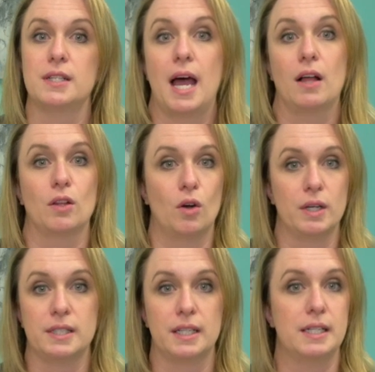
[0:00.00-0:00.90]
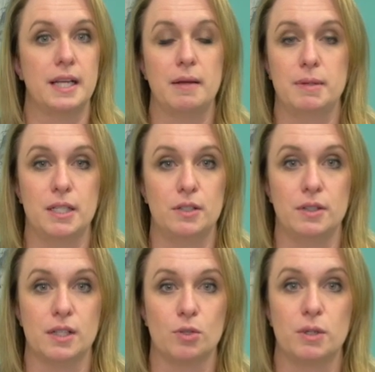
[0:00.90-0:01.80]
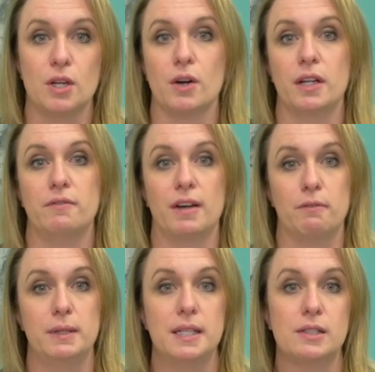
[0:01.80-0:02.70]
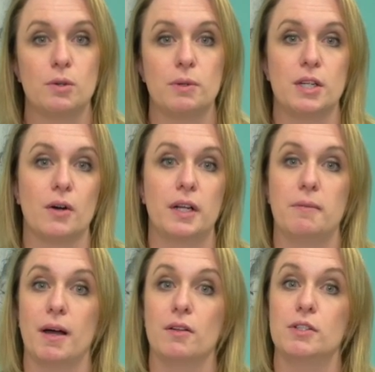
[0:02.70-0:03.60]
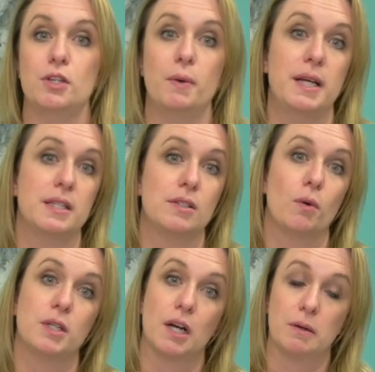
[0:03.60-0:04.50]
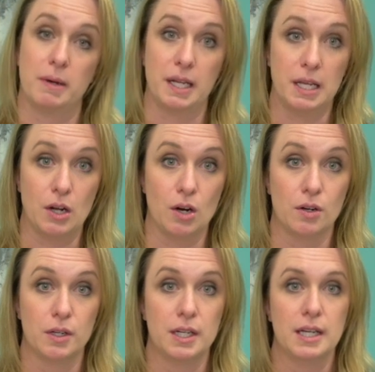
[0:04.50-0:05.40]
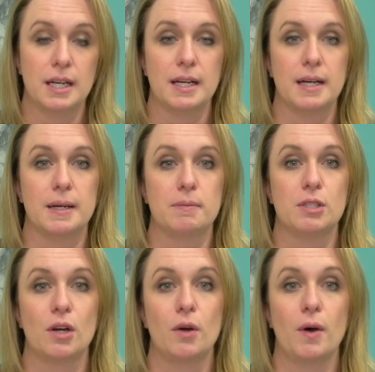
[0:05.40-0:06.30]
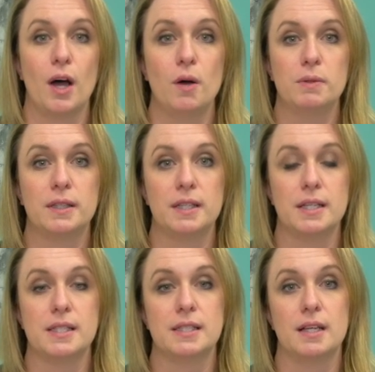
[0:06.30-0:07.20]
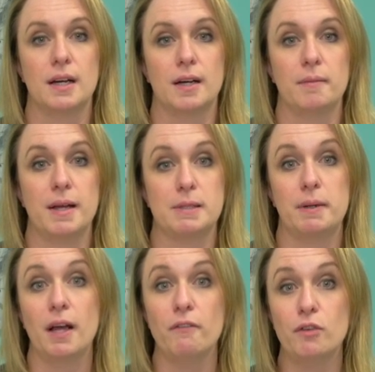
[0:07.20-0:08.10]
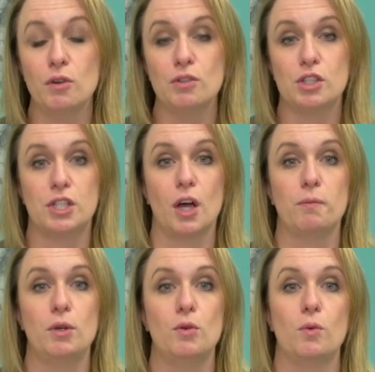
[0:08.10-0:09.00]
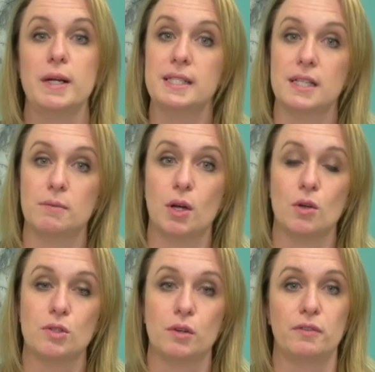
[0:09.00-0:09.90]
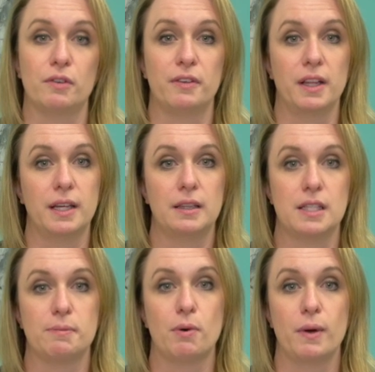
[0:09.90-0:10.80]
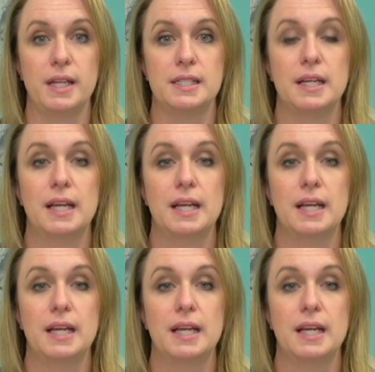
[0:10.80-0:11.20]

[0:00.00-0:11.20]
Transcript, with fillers: how long is it going to take me to do this? Are we talking five minutes? Are we talking about two weeks? Are we talking about a year? Um, so I hope that this um, has been helpful just to help you reset some goals. So if you're failing at this point